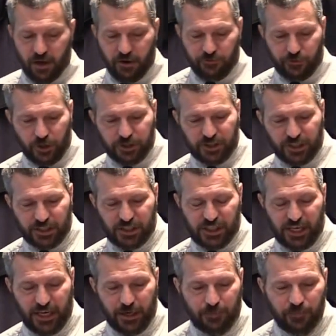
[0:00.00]
Verse
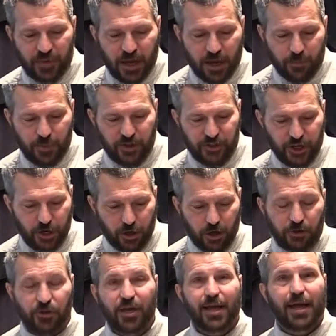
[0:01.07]
16, but the
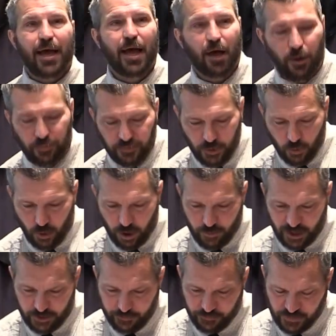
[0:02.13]
earth helped the woman,